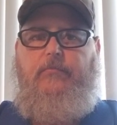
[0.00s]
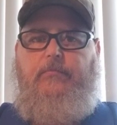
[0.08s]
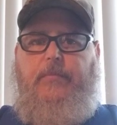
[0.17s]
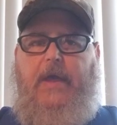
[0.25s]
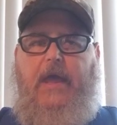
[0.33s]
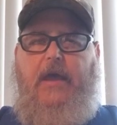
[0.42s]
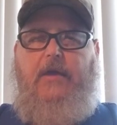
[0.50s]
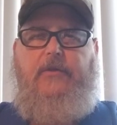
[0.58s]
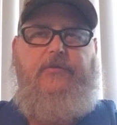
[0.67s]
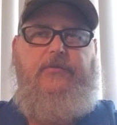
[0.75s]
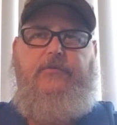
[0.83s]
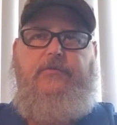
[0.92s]

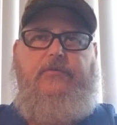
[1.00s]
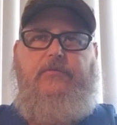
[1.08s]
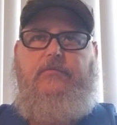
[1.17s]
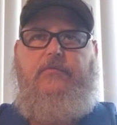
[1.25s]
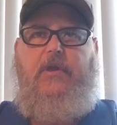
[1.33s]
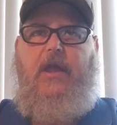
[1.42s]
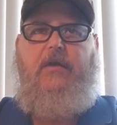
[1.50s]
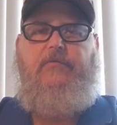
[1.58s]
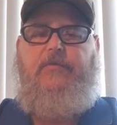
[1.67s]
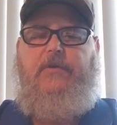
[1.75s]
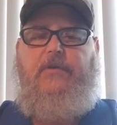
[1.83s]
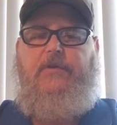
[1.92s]
bass,
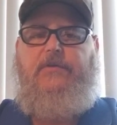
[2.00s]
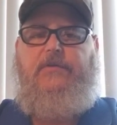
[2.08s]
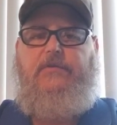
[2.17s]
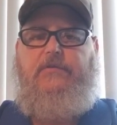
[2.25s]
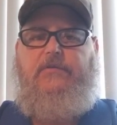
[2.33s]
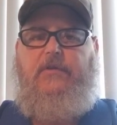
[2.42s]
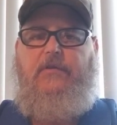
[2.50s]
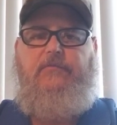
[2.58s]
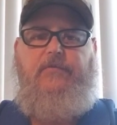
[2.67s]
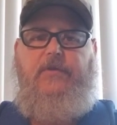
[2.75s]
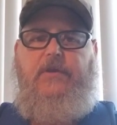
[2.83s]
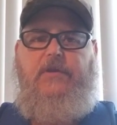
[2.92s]
catfish,
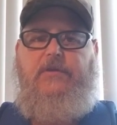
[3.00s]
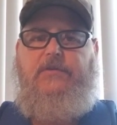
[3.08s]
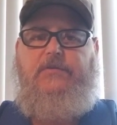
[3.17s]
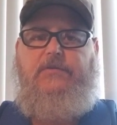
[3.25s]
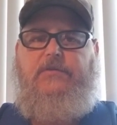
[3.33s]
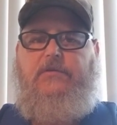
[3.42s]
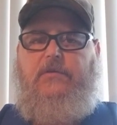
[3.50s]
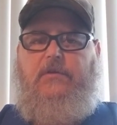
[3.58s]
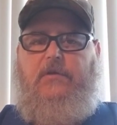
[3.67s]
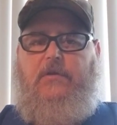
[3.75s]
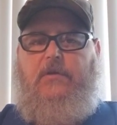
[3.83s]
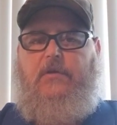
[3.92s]
sunfish,
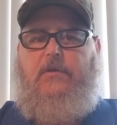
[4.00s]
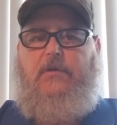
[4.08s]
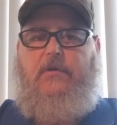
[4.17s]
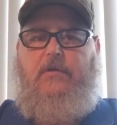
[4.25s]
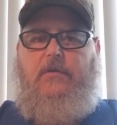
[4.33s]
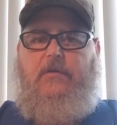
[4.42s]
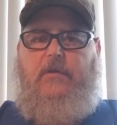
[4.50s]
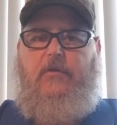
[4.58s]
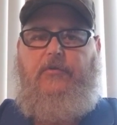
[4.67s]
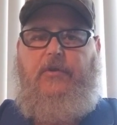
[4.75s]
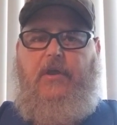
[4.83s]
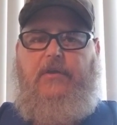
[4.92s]

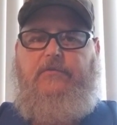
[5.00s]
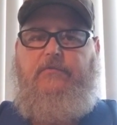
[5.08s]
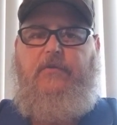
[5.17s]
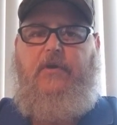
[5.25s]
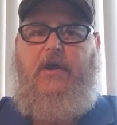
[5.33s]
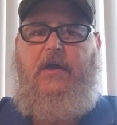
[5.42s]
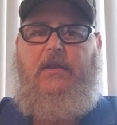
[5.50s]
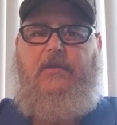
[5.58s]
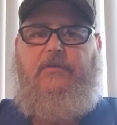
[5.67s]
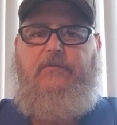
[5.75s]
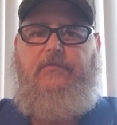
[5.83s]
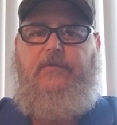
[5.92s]
those kinds of
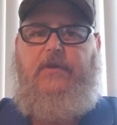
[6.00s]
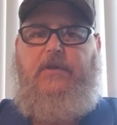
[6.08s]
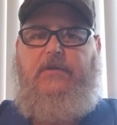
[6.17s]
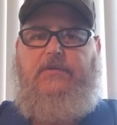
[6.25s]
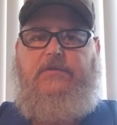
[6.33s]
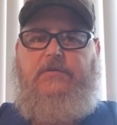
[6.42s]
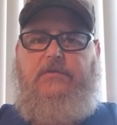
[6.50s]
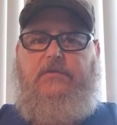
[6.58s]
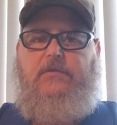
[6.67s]
varieties of fish.